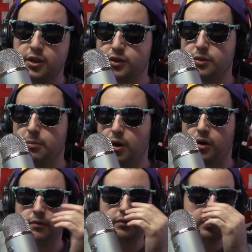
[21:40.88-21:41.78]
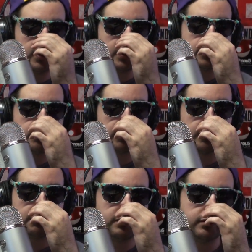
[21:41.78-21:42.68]
also part of his
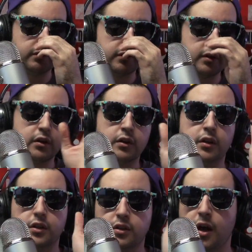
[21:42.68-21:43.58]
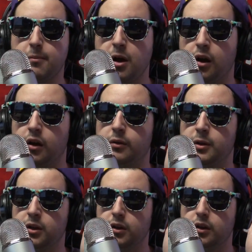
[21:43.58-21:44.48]
argument. Not my
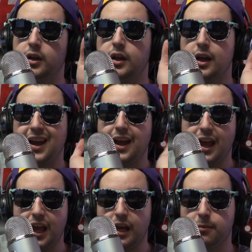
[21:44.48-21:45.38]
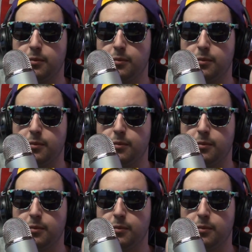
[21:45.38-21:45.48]
argument. Hannibal